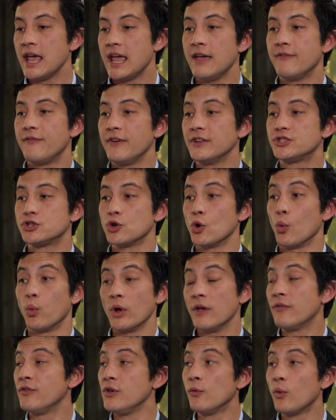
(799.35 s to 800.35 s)
If it's
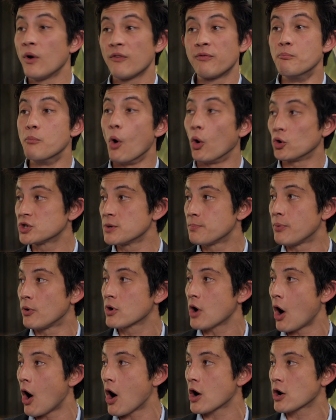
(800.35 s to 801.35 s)
if you have multiple
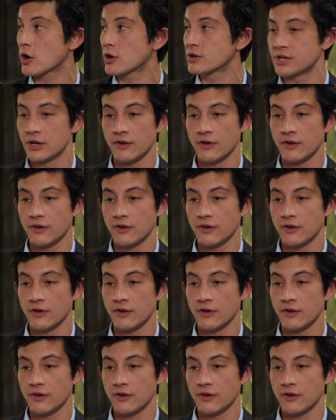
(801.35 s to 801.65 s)
cars